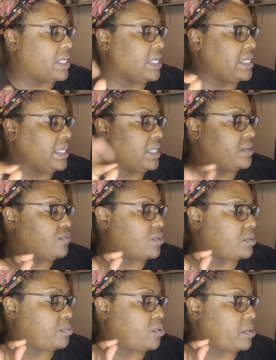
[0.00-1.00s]
needed for
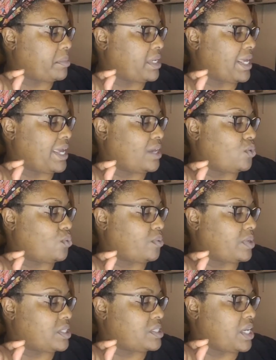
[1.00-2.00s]
deployment and
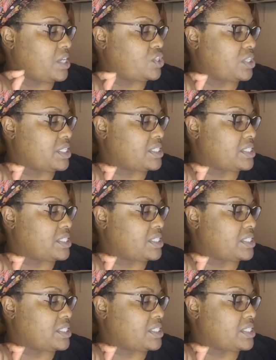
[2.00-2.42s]
orientation.